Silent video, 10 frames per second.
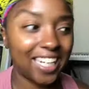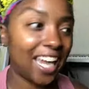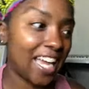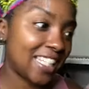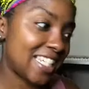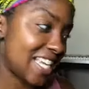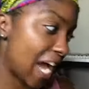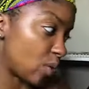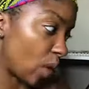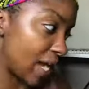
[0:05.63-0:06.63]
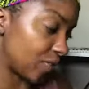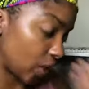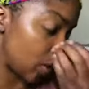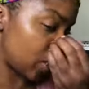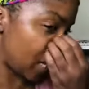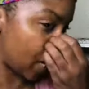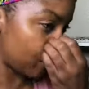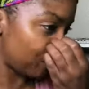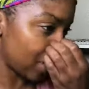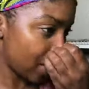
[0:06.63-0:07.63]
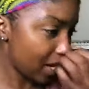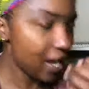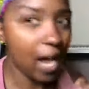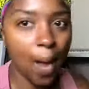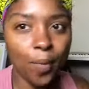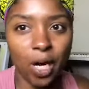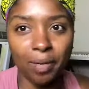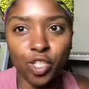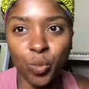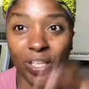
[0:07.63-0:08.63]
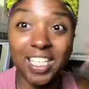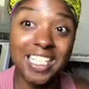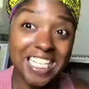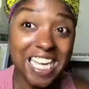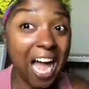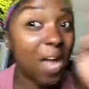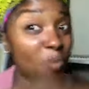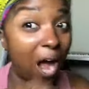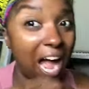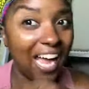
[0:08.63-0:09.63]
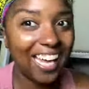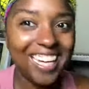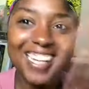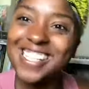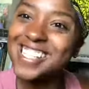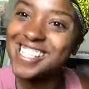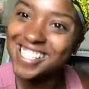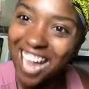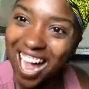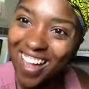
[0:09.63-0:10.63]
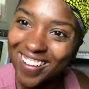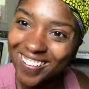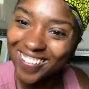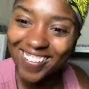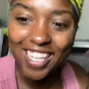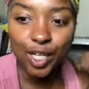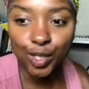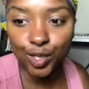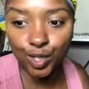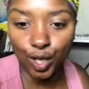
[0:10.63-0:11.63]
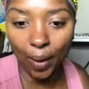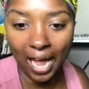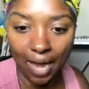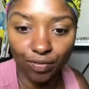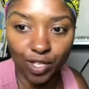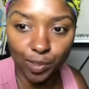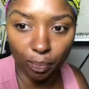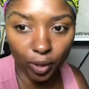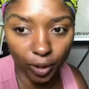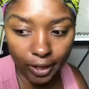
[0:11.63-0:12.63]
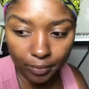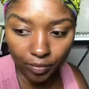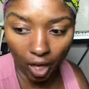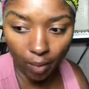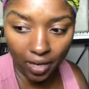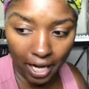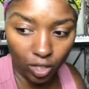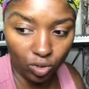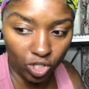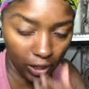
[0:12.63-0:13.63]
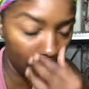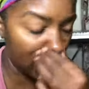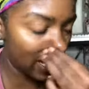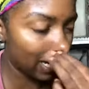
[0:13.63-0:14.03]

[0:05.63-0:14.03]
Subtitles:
and not DIY Thursday, I'm going to be doing a DIY style. So I have this book that I usually